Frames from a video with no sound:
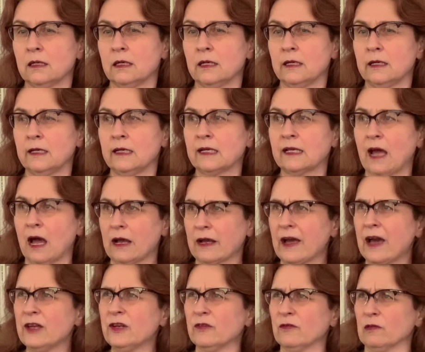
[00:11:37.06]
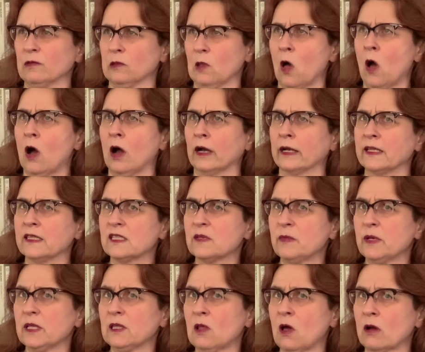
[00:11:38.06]
it got kind of long. It's a
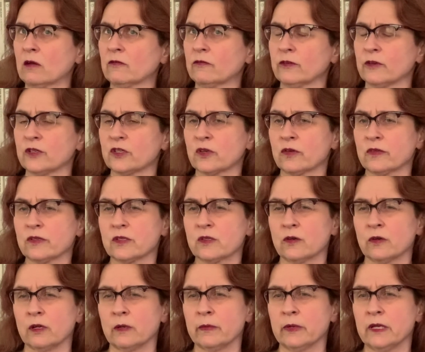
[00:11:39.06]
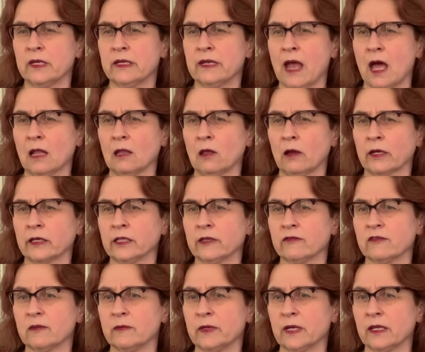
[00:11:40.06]
bit long for a short story, but not long enough
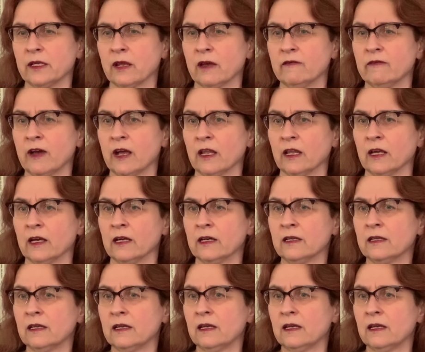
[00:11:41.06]
to be a novella.